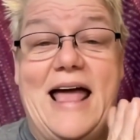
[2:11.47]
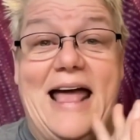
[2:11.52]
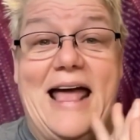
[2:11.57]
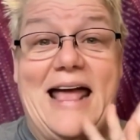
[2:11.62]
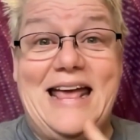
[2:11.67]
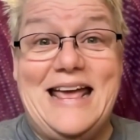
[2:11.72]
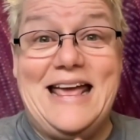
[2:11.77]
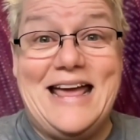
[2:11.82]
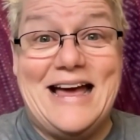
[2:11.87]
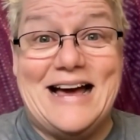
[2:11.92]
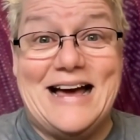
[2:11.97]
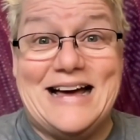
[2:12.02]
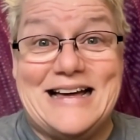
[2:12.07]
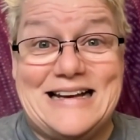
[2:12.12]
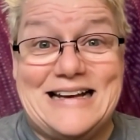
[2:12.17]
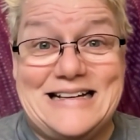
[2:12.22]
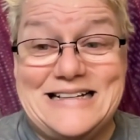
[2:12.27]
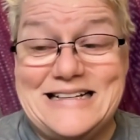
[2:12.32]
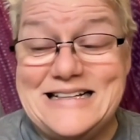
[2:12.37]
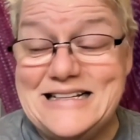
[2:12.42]

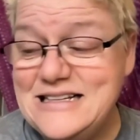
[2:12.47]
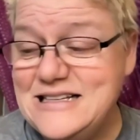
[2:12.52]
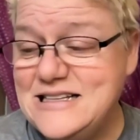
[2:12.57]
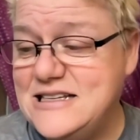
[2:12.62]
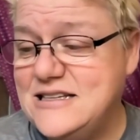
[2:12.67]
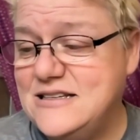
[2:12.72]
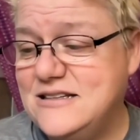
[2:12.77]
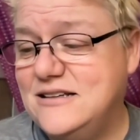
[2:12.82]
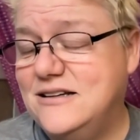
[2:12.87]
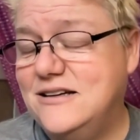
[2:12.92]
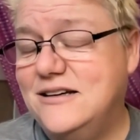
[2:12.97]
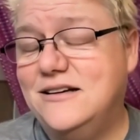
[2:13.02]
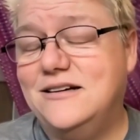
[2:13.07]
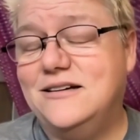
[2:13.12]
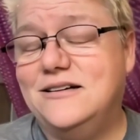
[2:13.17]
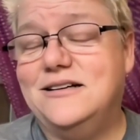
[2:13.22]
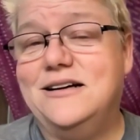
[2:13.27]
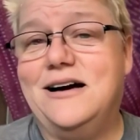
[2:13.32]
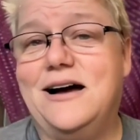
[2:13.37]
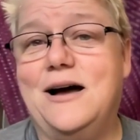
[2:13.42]
And
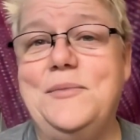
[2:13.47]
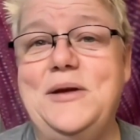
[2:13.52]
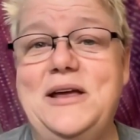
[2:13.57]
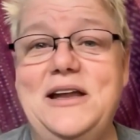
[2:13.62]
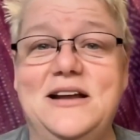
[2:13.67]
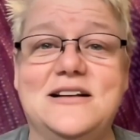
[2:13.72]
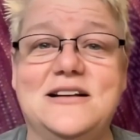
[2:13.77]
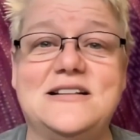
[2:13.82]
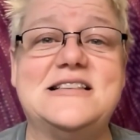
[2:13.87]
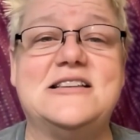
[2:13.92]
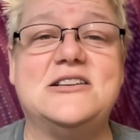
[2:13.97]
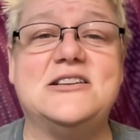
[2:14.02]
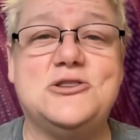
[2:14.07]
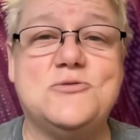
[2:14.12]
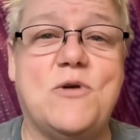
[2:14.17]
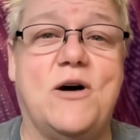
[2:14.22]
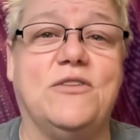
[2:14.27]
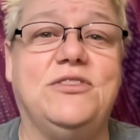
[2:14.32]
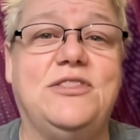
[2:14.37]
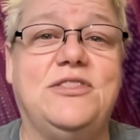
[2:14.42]
I mean, it's the
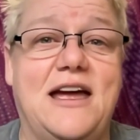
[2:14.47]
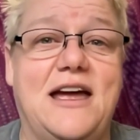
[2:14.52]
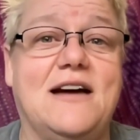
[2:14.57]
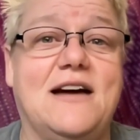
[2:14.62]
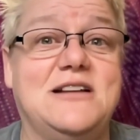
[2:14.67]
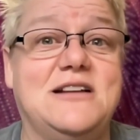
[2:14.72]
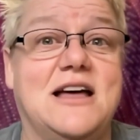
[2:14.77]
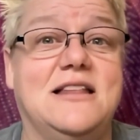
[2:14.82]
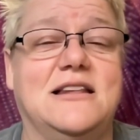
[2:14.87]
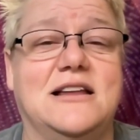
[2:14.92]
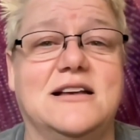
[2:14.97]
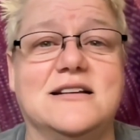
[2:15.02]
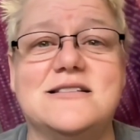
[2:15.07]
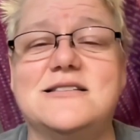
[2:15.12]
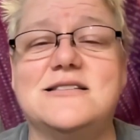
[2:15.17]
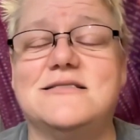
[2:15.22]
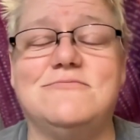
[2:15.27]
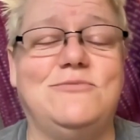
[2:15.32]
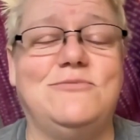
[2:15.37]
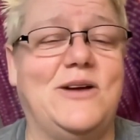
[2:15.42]
12th day I've done
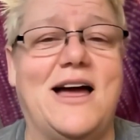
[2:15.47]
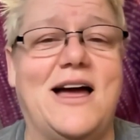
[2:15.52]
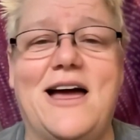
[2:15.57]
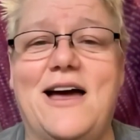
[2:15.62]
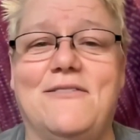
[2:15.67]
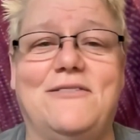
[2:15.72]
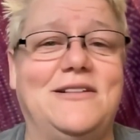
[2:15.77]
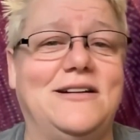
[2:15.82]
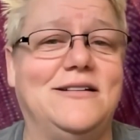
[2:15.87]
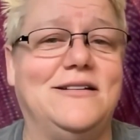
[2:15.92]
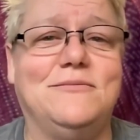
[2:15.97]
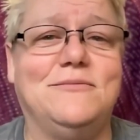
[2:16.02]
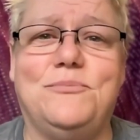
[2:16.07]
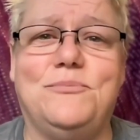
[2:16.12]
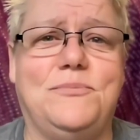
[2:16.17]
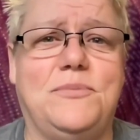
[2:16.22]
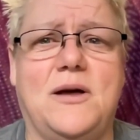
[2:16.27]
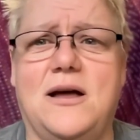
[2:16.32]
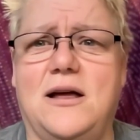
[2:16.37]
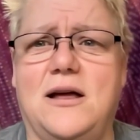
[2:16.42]
this. I haven't,
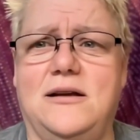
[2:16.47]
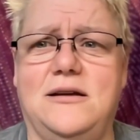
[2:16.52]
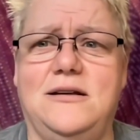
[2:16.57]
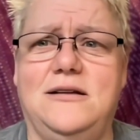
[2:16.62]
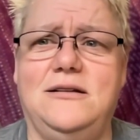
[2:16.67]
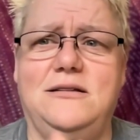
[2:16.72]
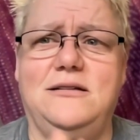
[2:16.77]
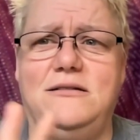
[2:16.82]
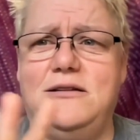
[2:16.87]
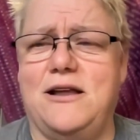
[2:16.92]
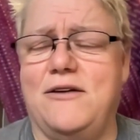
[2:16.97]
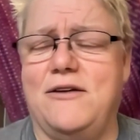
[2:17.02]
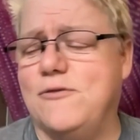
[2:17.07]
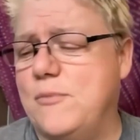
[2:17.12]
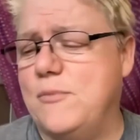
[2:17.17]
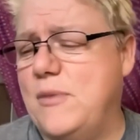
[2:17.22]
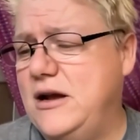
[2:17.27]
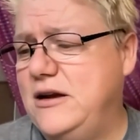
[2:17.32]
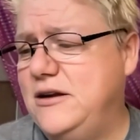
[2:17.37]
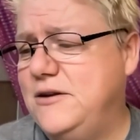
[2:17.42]
I
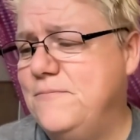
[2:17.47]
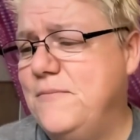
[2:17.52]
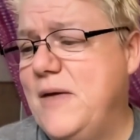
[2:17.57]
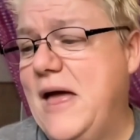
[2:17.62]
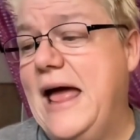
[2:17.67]
never mind.